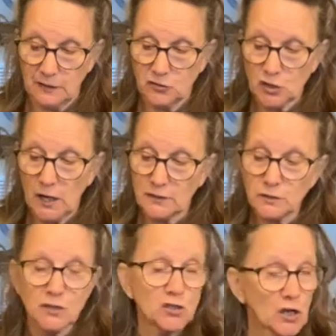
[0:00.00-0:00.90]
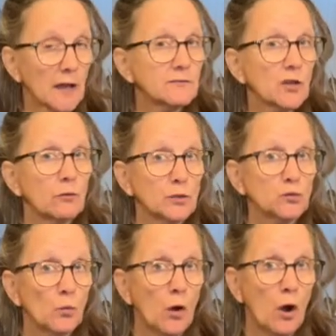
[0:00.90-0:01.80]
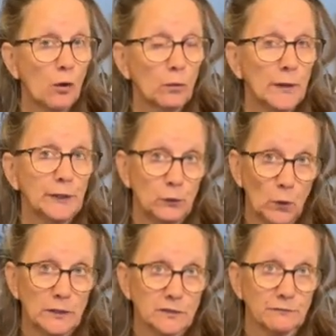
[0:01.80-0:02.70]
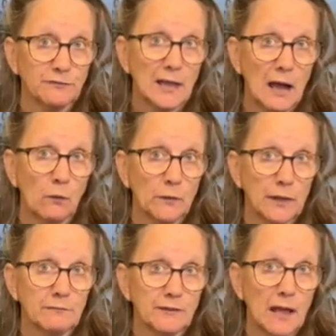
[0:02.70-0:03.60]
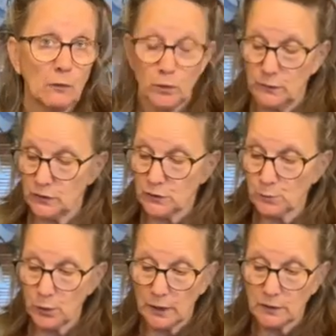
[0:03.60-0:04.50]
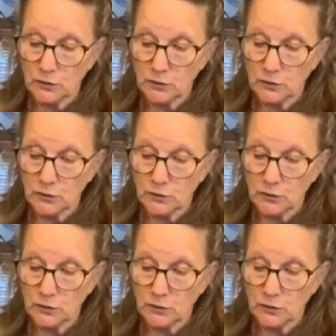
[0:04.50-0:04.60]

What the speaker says: of chives. The chives always already went to flower. They flower in the spring.